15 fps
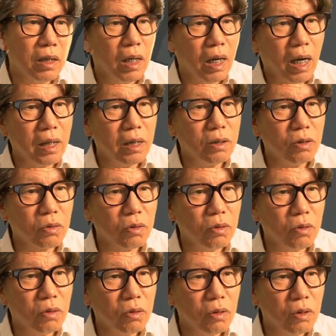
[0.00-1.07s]
There are
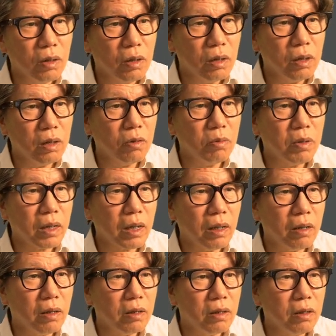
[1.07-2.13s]
cavities containing
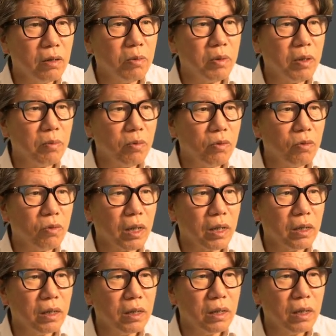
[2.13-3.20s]
synovial fluid both above
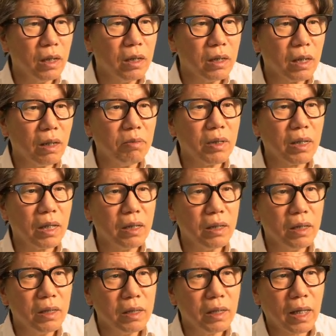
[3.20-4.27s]
and below the disc.
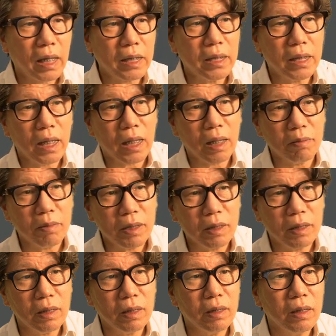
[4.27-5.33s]
As the disc moves
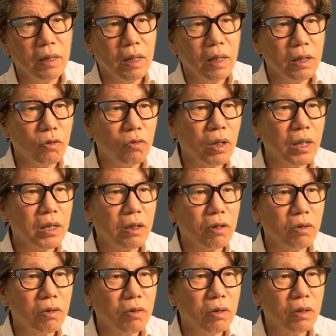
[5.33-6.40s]
forward with the condyle,
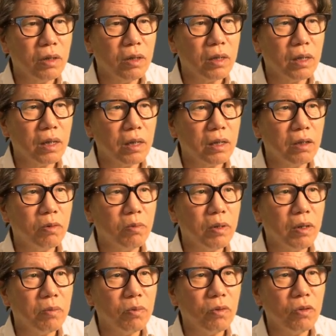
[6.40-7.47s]
the synovial
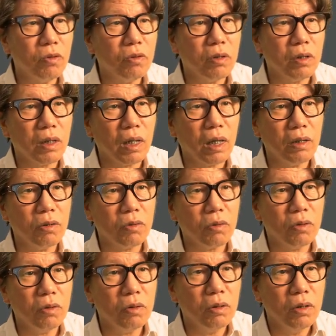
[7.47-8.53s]
fluid acts as a
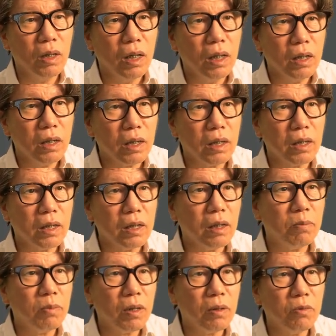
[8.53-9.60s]
lubricant. This is the
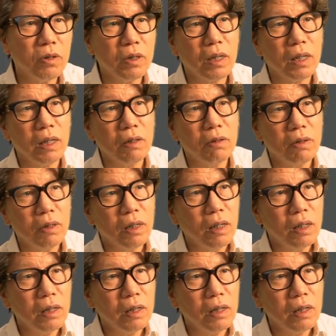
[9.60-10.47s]
temporal bone, isn't it?